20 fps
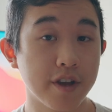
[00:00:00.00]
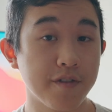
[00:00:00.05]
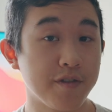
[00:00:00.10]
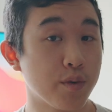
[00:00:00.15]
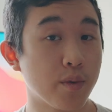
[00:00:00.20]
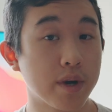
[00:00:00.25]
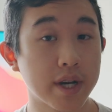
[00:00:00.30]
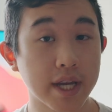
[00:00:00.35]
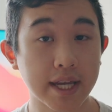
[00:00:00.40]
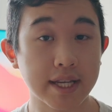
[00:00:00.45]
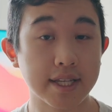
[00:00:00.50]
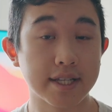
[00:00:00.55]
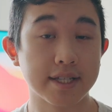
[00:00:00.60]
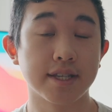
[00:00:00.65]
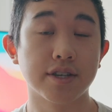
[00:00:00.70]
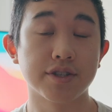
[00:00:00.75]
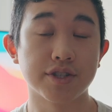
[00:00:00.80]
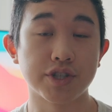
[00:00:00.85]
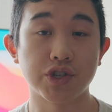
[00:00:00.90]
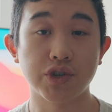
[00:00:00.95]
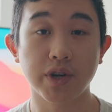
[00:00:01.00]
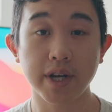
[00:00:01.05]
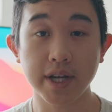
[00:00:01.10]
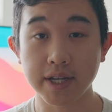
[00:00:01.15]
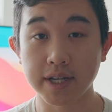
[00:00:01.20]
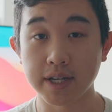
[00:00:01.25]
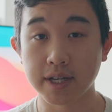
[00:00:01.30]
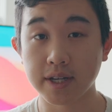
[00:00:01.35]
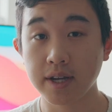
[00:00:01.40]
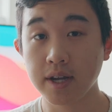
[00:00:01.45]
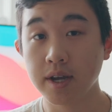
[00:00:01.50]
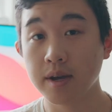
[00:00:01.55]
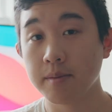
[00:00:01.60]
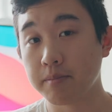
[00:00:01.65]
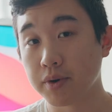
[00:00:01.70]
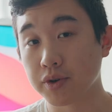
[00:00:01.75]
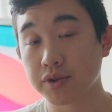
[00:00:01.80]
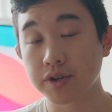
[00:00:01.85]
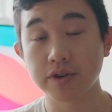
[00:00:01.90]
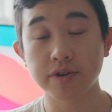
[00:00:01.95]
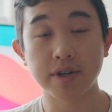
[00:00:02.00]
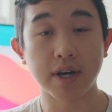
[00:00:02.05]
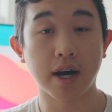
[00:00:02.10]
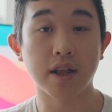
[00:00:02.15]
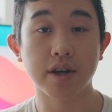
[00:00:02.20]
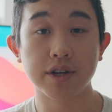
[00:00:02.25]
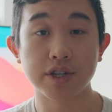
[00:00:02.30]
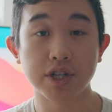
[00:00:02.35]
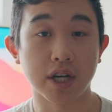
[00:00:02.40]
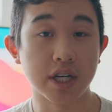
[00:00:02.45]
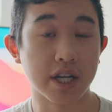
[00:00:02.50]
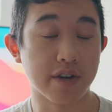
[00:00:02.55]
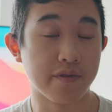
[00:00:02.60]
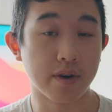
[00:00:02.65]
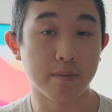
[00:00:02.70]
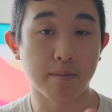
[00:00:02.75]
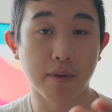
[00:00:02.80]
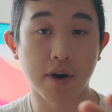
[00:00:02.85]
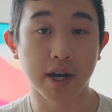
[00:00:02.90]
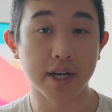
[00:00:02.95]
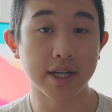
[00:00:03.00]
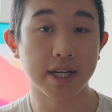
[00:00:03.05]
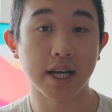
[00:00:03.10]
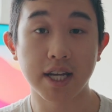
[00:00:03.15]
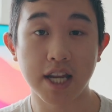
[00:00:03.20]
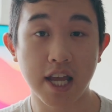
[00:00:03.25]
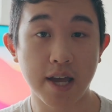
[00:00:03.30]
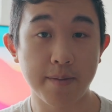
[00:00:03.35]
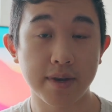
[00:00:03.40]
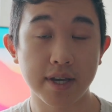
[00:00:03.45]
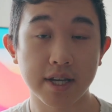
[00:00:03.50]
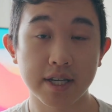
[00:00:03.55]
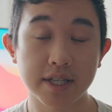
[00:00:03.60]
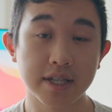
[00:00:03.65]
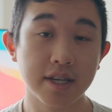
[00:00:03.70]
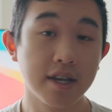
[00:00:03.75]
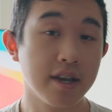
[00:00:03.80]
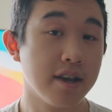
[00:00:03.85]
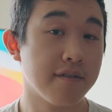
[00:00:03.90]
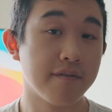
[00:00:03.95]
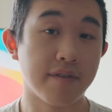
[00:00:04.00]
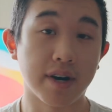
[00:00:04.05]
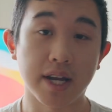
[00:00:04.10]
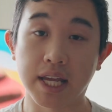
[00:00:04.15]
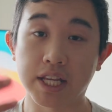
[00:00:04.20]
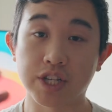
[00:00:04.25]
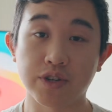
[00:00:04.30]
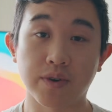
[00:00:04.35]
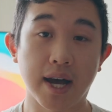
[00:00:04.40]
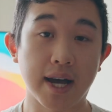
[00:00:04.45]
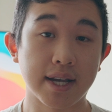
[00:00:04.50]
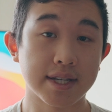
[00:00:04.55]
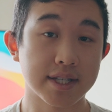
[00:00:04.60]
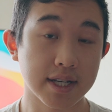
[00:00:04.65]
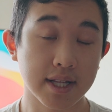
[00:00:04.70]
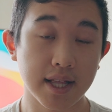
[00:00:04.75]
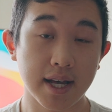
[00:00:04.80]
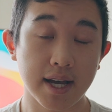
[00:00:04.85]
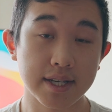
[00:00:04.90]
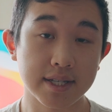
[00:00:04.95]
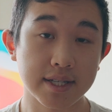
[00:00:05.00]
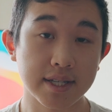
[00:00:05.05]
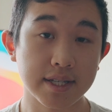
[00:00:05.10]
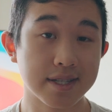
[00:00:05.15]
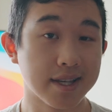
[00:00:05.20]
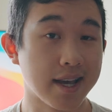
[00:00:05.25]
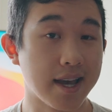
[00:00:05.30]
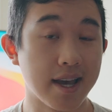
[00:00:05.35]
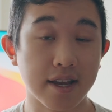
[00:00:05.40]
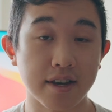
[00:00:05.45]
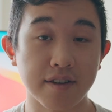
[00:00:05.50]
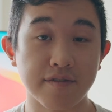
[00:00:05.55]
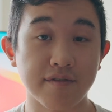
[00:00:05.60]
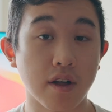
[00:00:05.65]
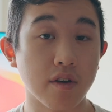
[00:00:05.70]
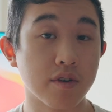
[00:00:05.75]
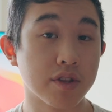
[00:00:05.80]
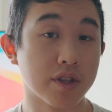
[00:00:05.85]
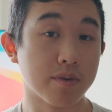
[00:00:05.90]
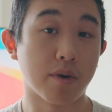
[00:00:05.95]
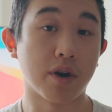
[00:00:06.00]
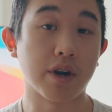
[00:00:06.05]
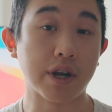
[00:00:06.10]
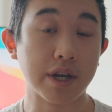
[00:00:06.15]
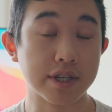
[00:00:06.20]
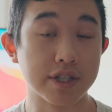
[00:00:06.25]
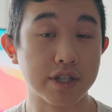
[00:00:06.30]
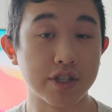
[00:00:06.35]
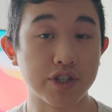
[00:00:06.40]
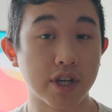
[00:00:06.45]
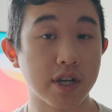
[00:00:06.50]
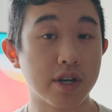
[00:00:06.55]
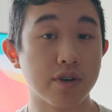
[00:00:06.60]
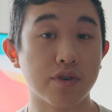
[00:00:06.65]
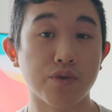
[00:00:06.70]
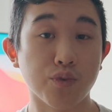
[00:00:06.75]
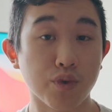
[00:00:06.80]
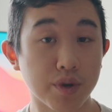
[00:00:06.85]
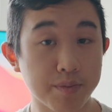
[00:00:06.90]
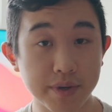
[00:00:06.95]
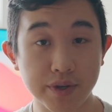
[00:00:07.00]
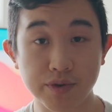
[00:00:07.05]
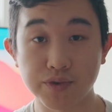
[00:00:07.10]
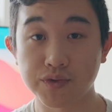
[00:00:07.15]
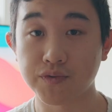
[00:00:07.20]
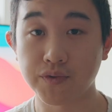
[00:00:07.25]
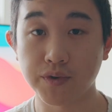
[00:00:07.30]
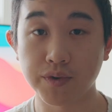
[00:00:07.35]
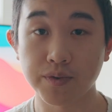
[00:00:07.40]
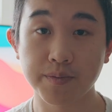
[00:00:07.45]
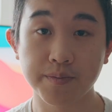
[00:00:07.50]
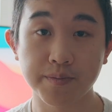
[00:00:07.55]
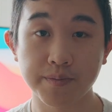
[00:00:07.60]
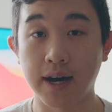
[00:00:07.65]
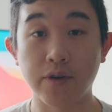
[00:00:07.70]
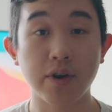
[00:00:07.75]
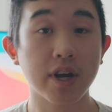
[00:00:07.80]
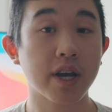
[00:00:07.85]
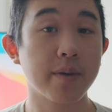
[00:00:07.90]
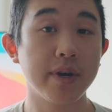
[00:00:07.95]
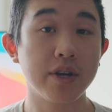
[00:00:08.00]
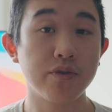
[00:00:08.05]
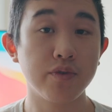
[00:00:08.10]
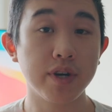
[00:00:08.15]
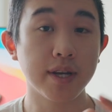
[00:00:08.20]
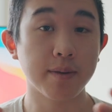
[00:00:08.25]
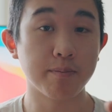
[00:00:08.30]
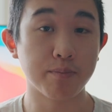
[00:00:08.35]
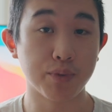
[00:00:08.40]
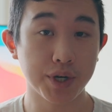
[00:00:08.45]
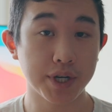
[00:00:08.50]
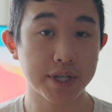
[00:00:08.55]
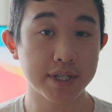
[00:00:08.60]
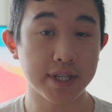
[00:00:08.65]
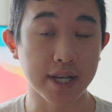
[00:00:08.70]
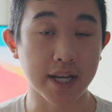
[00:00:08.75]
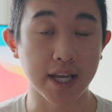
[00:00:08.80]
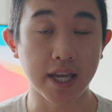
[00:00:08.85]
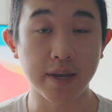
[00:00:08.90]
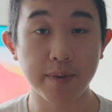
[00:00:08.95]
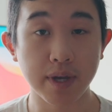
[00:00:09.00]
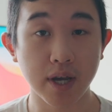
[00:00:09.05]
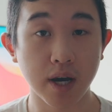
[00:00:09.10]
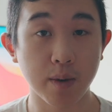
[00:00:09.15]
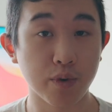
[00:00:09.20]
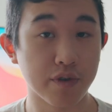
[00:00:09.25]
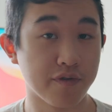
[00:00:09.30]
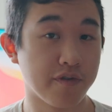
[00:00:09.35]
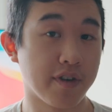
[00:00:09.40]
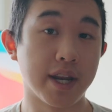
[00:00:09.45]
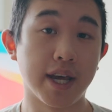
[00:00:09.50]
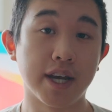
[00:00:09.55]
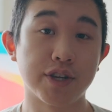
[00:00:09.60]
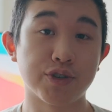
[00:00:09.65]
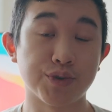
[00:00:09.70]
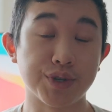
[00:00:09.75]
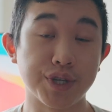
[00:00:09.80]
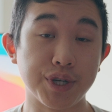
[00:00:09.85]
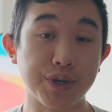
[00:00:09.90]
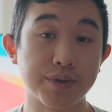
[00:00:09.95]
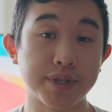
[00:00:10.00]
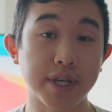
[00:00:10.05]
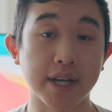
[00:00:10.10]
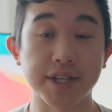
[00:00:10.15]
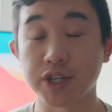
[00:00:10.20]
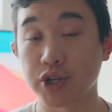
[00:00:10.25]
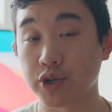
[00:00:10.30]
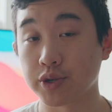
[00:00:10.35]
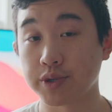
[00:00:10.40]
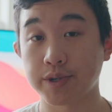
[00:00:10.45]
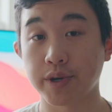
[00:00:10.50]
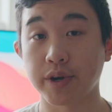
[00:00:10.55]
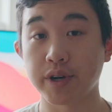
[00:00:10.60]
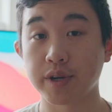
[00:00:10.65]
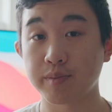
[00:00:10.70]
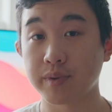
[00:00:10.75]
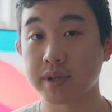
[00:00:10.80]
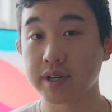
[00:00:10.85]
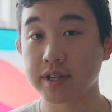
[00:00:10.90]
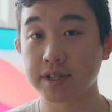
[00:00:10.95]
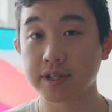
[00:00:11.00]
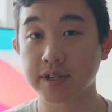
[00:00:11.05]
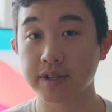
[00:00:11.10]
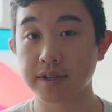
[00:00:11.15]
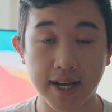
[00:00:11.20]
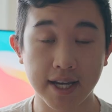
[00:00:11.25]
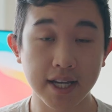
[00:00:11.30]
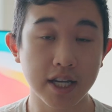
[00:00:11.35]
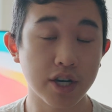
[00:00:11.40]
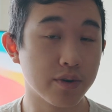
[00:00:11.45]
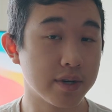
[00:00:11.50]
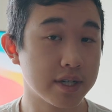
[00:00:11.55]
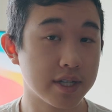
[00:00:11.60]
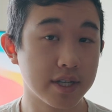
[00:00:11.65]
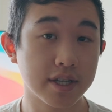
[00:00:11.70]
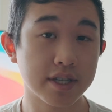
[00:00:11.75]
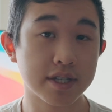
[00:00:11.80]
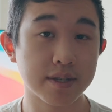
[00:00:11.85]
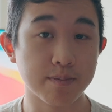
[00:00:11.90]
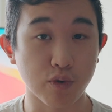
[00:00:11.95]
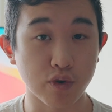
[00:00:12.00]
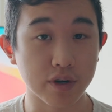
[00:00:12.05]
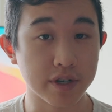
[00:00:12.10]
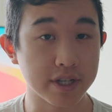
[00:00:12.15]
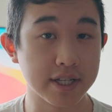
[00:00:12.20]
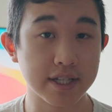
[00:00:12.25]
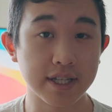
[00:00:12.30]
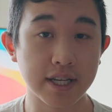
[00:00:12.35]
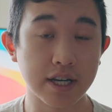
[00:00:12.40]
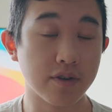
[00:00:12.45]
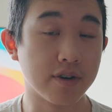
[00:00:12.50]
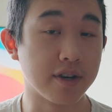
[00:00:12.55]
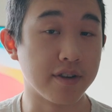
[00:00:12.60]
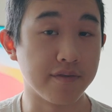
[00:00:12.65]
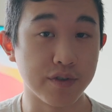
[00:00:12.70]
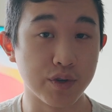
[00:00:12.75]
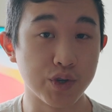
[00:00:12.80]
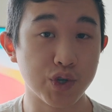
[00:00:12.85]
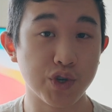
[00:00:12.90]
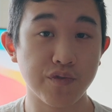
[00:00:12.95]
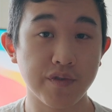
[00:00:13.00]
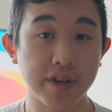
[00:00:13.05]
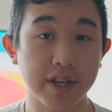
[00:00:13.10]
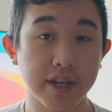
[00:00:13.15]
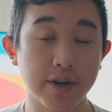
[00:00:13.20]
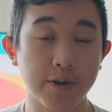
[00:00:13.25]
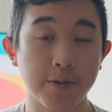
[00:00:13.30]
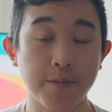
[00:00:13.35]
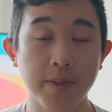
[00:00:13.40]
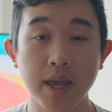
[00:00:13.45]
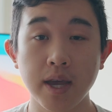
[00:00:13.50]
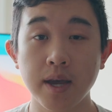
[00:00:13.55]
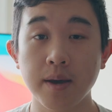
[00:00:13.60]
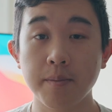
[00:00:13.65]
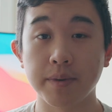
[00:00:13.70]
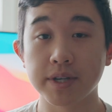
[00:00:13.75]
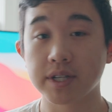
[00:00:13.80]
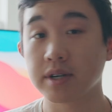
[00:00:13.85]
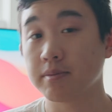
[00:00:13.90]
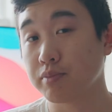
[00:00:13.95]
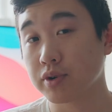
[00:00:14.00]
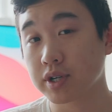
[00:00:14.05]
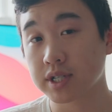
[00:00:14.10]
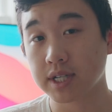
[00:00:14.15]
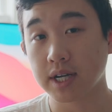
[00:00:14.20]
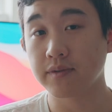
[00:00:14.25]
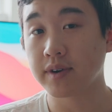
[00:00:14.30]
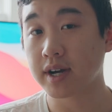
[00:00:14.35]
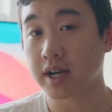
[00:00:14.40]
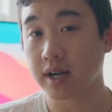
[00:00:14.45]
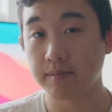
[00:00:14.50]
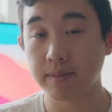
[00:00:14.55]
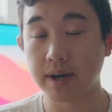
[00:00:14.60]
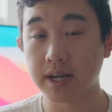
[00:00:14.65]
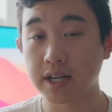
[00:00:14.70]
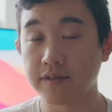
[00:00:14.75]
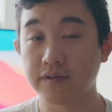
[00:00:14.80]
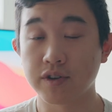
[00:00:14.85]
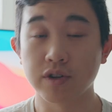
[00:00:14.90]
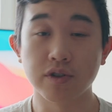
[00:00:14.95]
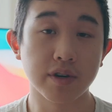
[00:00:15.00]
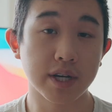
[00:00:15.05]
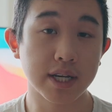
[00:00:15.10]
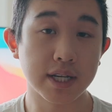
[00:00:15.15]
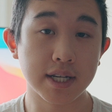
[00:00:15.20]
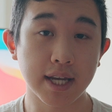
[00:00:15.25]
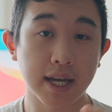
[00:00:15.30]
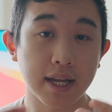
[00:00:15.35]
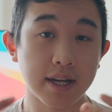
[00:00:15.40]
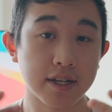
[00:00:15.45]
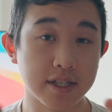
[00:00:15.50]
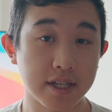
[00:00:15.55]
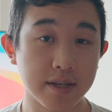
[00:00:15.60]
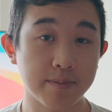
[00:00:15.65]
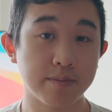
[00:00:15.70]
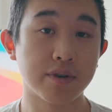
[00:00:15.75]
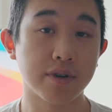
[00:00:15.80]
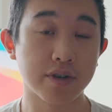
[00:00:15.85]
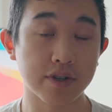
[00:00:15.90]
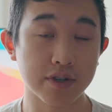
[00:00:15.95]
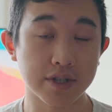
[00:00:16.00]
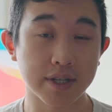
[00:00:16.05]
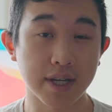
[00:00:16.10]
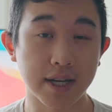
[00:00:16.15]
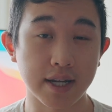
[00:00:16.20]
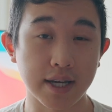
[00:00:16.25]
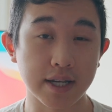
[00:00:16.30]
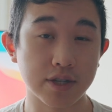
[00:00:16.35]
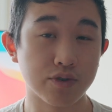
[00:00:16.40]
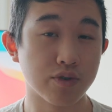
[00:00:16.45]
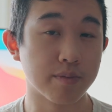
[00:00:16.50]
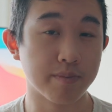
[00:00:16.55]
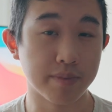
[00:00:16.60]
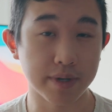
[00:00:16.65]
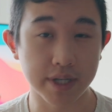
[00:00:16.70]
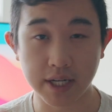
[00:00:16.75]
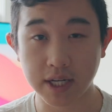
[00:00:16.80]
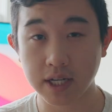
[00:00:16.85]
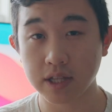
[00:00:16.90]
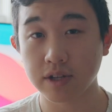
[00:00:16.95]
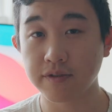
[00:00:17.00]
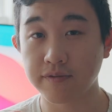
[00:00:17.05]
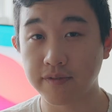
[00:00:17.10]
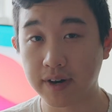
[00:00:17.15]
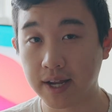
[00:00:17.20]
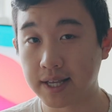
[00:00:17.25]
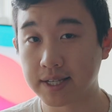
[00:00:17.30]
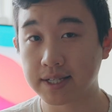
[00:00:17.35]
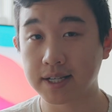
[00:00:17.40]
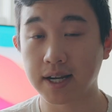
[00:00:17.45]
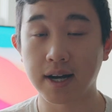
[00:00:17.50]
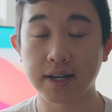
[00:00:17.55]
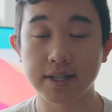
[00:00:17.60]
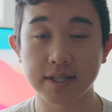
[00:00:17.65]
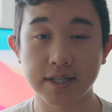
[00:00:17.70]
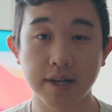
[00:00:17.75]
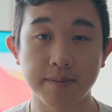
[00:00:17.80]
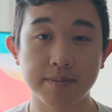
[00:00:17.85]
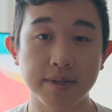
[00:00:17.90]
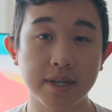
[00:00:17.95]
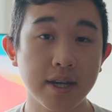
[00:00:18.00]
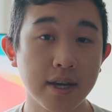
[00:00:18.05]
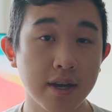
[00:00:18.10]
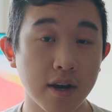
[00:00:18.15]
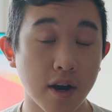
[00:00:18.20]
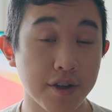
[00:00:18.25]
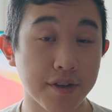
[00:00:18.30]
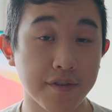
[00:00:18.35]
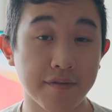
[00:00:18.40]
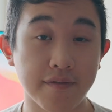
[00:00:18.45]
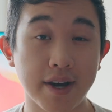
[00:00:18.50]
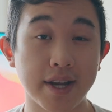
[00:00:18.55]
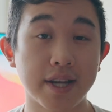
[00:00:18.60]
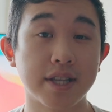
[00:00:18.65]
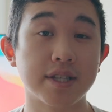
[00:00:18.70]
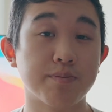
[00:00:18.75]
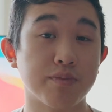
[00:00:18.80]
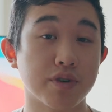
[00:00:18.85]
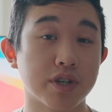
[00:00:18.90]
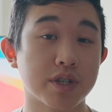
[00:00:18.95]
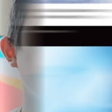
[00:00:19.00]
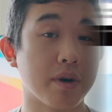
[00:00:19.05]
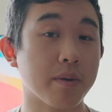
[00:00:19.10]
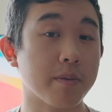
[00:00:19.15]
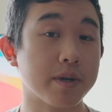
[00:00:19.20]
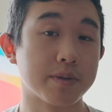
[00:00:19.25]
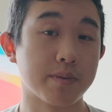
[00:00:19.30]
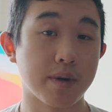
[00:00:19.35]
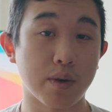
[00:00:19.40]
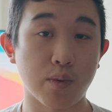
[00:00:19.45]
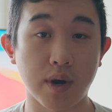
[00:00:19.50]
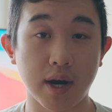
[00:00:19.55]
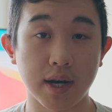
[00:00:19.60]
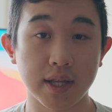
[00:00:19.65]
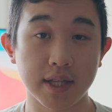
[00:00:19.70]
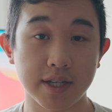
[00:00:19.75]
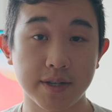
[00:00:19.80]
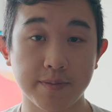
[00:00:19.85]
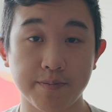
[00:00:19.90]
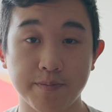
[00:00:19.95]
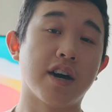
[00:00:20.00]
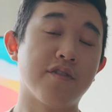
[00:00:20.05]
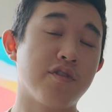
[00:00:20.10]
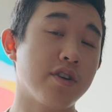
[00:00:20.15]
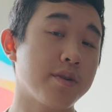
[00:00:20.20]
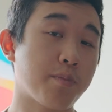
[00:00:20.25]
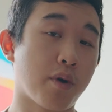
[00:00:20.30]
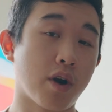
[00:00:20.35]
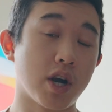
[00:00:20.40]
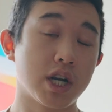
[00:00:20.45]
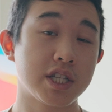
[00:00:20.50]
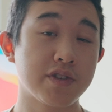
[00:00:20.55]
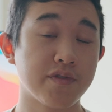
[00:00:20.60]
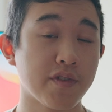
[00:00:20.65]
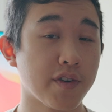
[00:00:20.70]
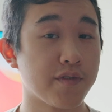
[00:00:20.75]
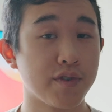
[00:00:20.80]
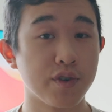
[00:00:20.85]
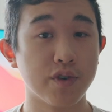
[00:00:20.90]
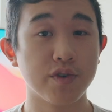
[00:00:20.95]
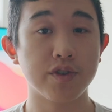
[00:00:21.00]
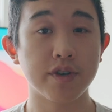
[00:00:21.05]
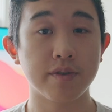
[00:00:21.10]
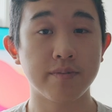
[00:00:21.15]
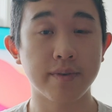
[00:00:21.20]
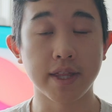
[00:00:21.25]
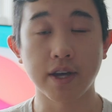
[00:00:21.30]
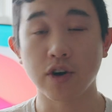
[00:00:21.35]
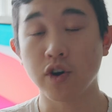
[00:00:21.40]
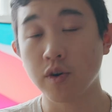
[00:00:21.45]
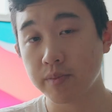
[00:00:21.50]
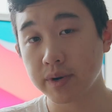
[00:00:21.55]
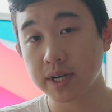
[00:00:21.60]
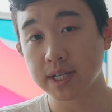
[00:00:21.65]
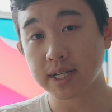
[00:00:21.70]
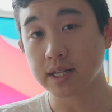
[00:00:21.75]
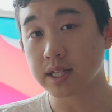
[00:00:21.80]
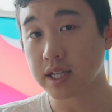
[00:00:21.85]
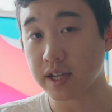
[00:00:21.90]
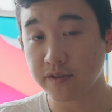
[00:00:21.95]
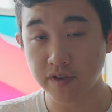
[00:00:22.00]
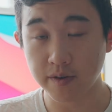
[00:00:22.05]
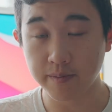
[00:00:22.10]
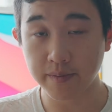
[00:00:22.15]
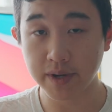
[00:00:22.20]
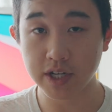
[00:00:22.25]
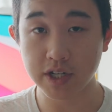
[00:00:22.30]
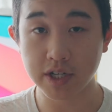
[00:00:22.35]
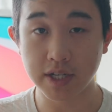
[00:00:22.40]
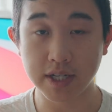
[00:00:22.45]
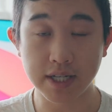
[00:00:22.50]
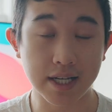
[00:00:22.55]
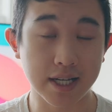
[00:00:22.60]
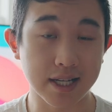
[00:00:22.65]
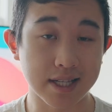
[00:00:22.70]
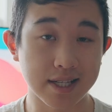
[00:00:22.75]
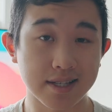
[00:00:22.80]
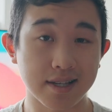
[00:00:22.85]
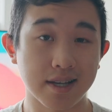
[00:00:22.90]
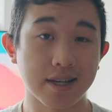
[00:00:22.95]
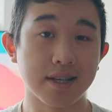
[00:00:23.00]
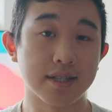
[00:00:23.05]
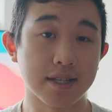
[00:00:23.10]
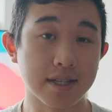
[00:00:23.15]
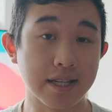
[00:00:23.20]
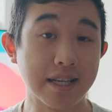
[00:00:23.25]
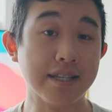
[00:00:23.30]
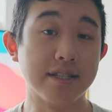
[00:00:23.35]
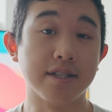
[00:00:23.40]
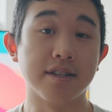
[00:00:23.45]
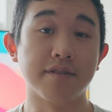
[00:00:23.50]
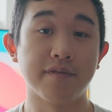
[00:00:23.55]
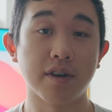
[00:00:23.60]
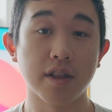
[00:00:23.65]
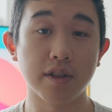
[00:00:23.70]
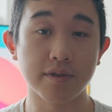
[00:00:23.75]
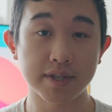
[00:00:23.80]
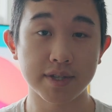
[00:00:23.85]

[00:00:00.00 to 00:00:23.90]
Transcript: if you want to get into sales and trading, building your knowledge on different market dynamics, financial asset classes, and following the markets in general would be useful. I'd recommend reading books and keeping up with financial news as a good starting place. I can go into this in more detail in a future video, but some books I'd recommend if you're looking to get a deeper understanding into a particular finance concept are the finance books published by Wiley. I've read parts of a few of them, and they all break down the information into concise and easy to follow